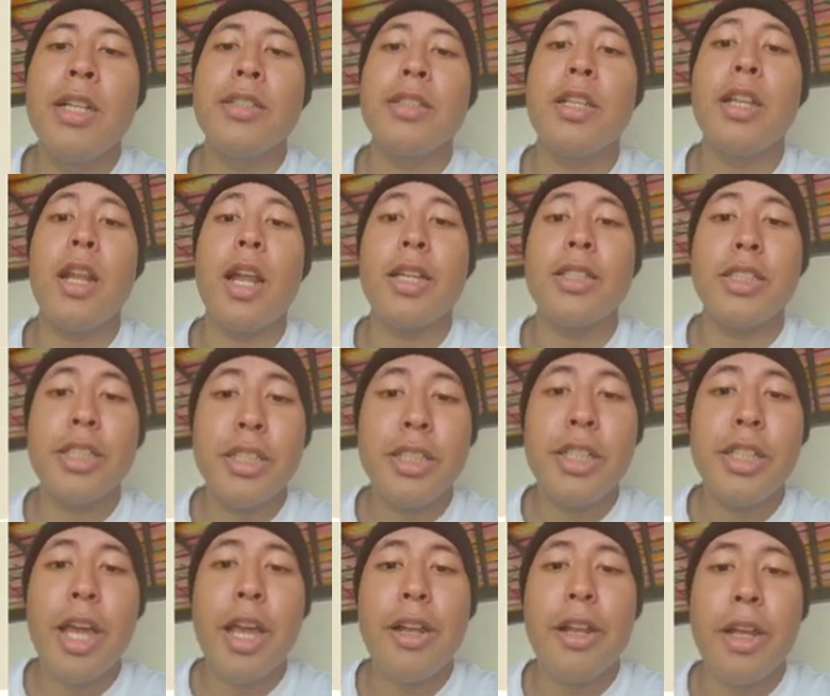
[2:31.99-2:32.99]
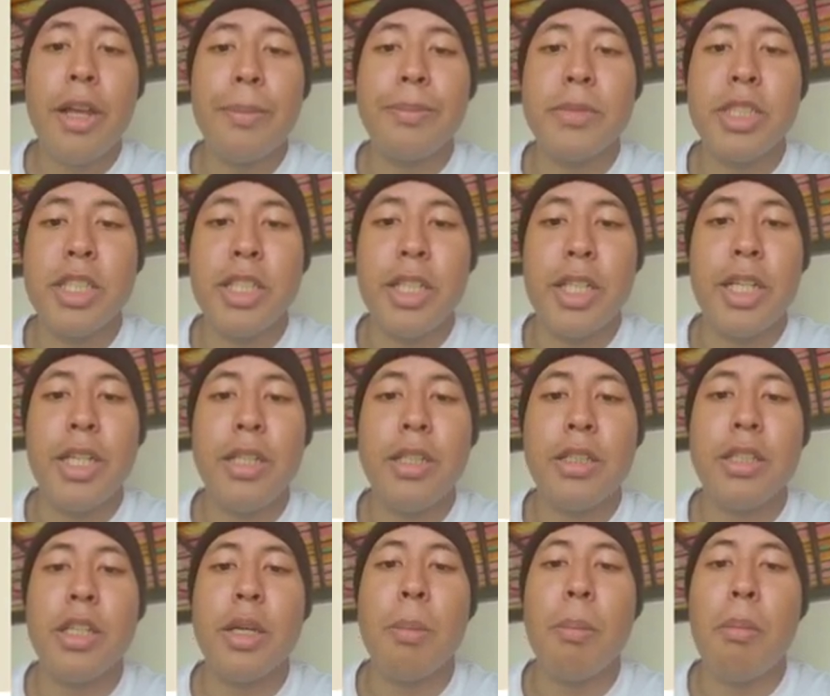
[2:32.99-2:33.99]
The larger the LMTD,
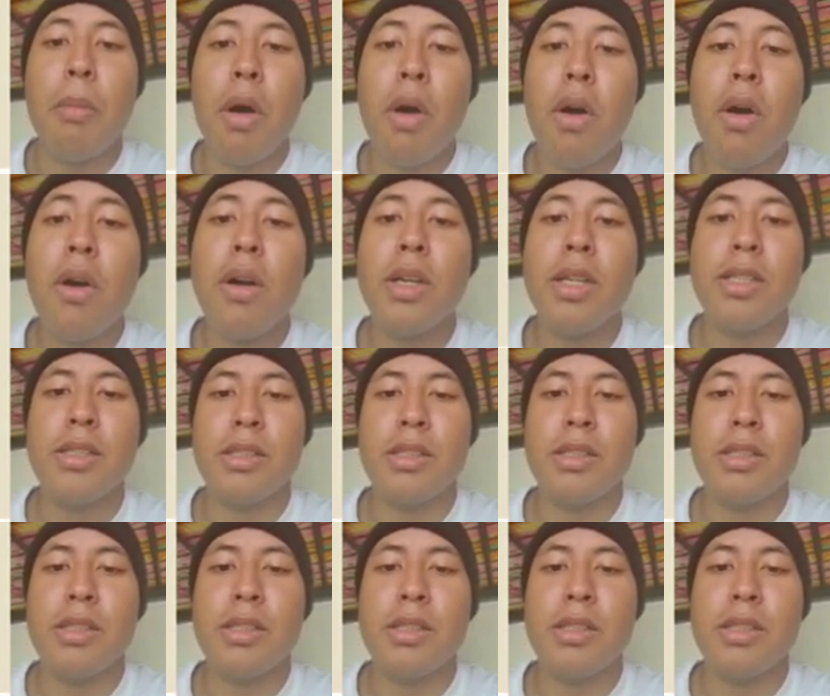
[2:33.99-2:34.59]
the more